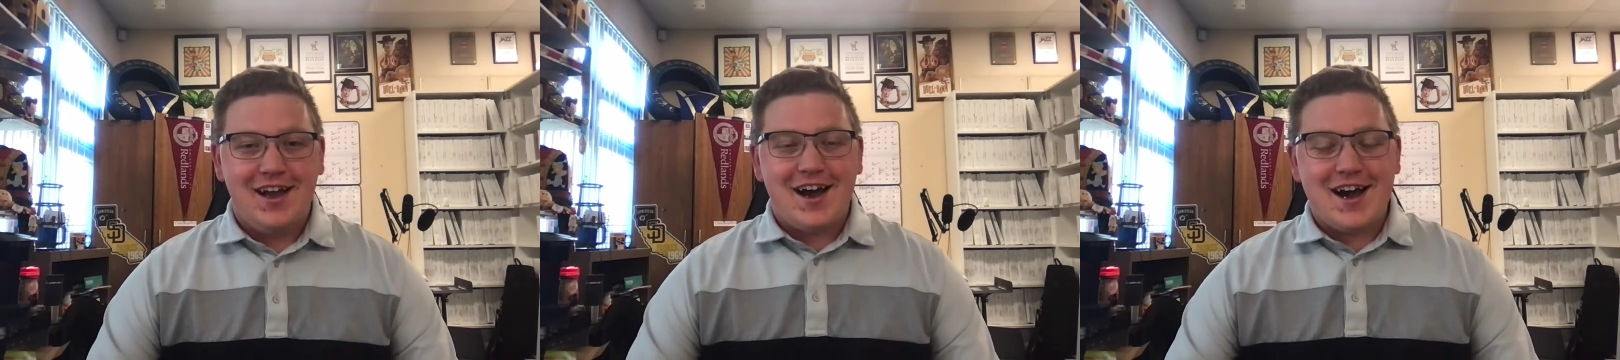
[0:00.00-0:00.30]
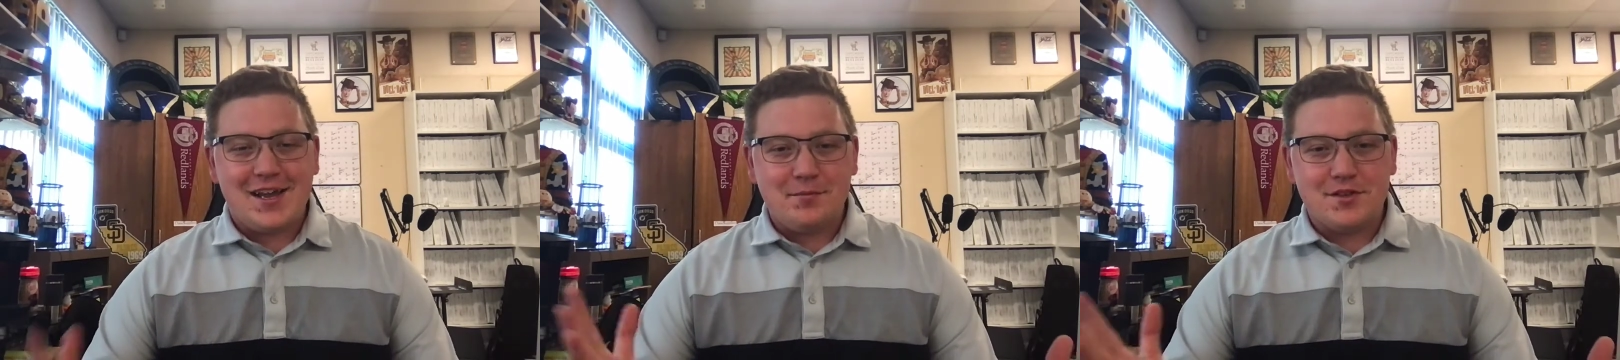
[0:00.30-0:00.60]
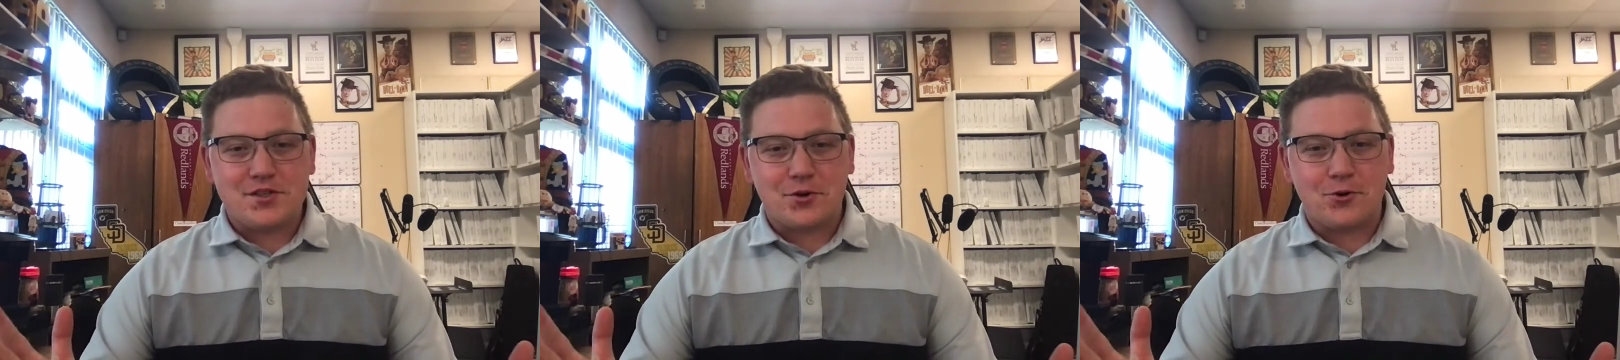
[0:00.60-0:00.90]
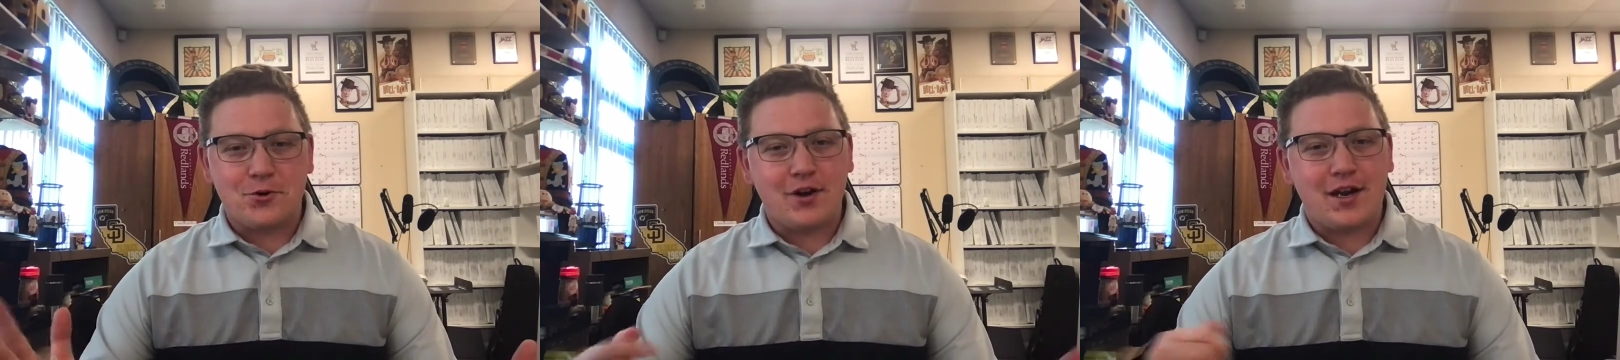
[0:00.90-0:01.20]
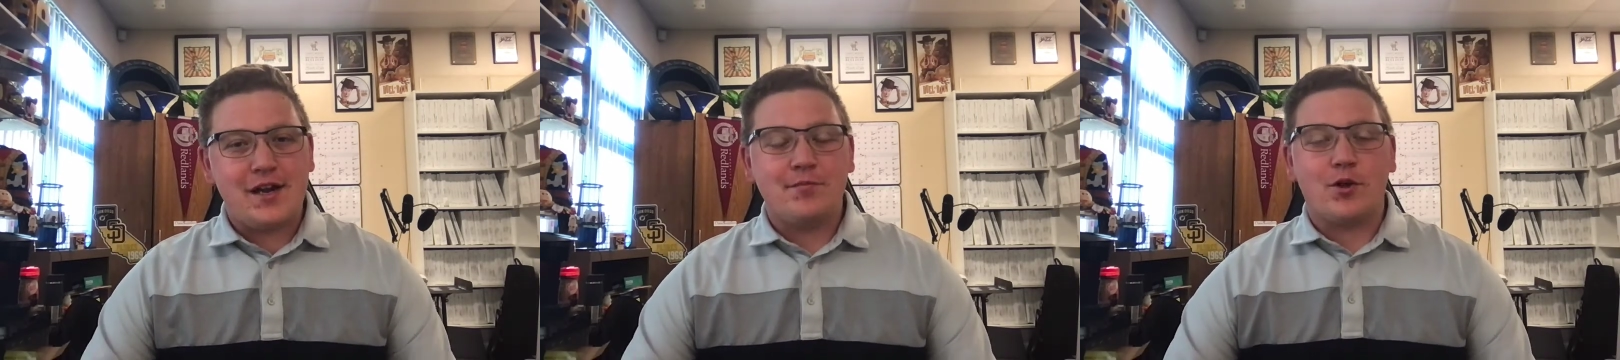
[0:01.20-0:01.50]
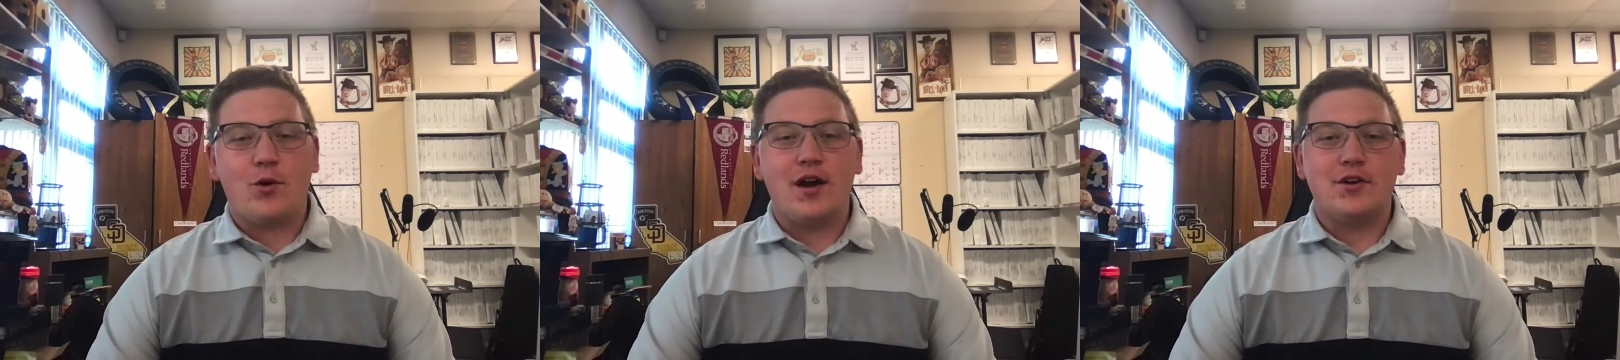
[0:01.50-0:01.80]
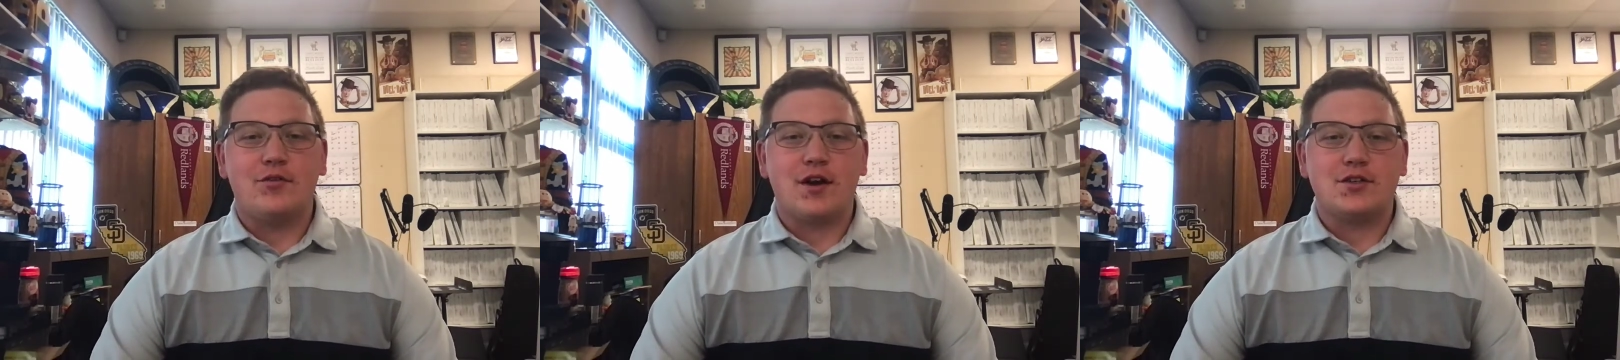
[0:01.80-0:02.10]
I am Mr. Krug. I am the choir
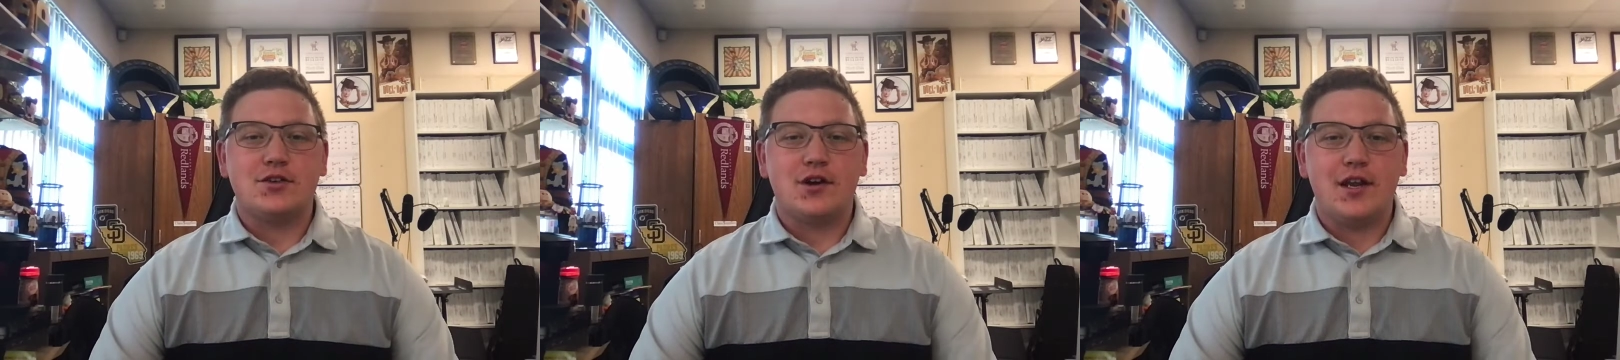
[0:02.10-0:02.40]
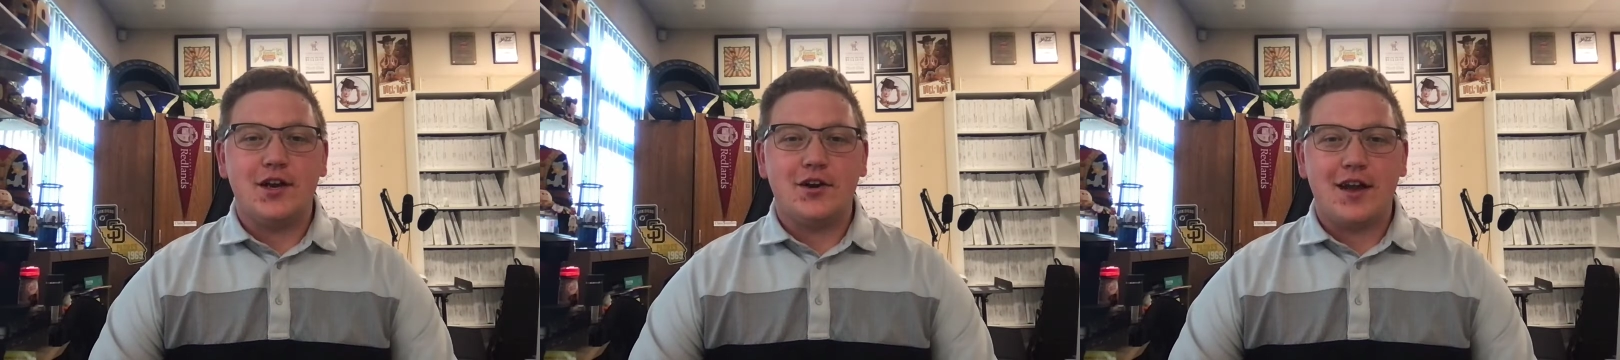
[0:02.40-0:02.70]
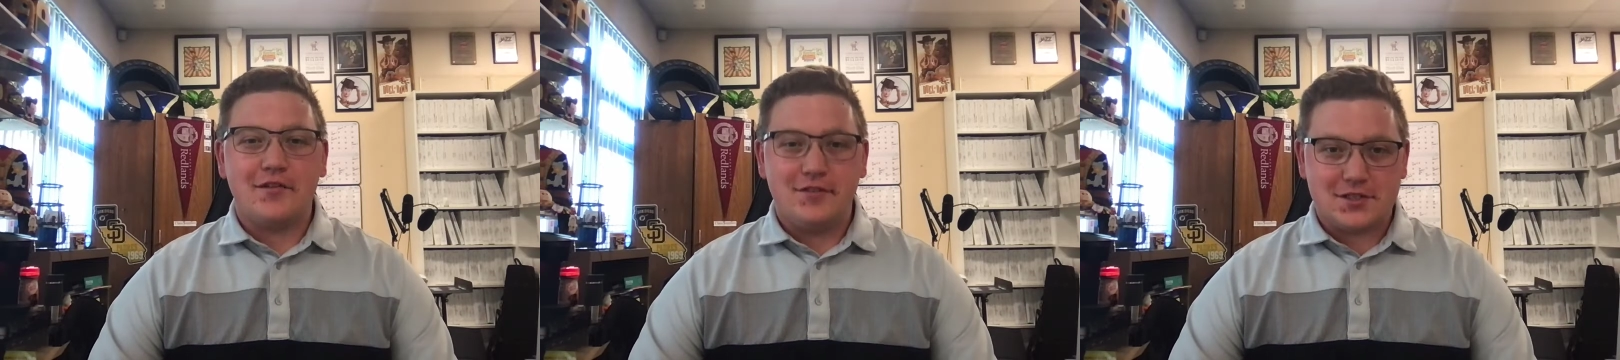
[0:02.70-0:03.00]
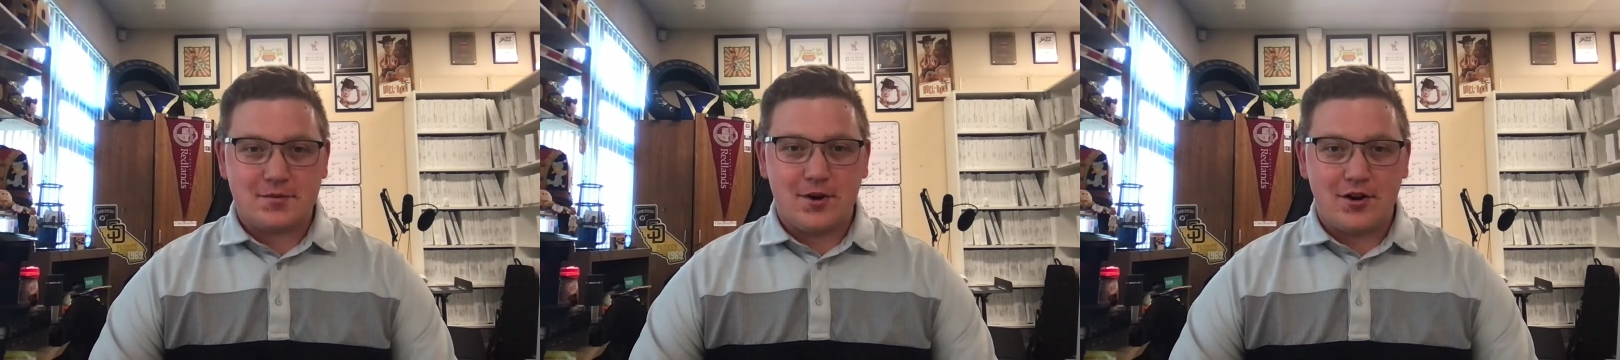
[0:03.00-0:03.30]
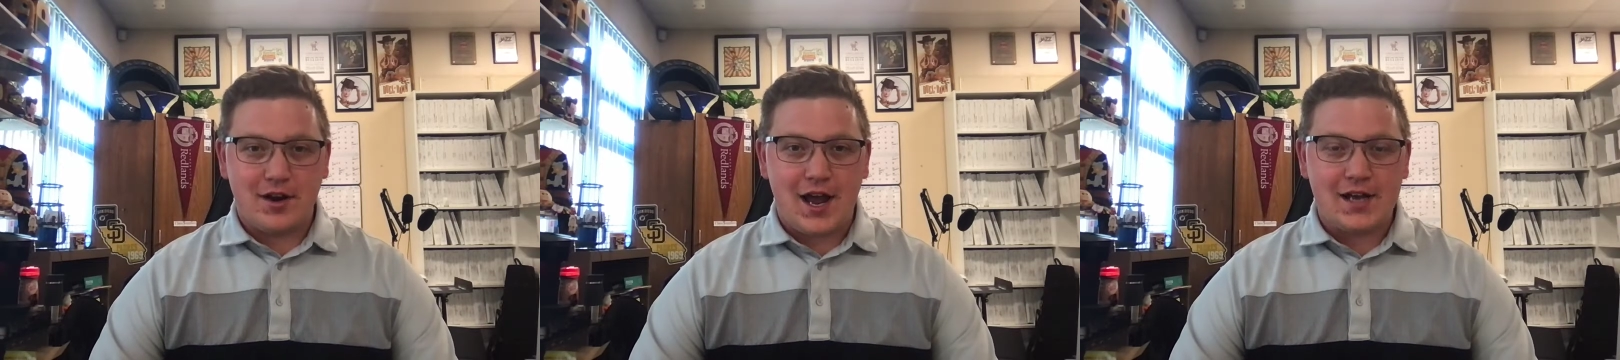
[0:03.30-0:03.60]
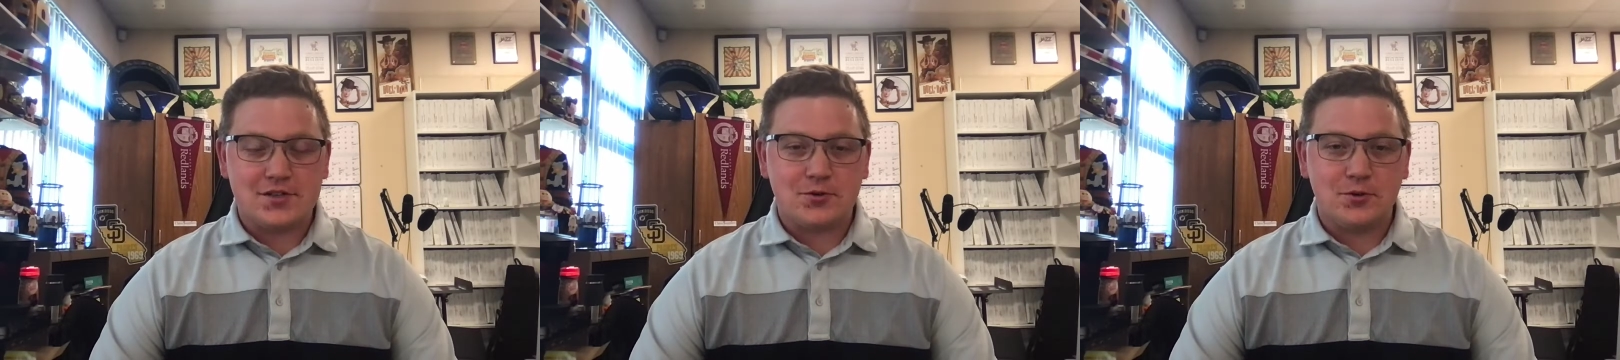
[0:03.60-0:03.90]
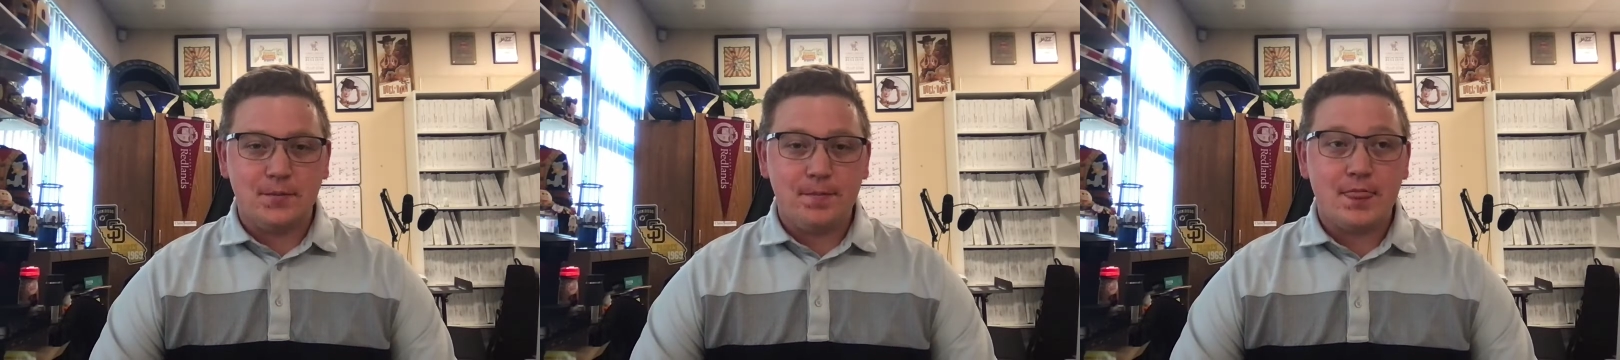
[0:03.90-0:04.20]
director here at Vista Marietta High School.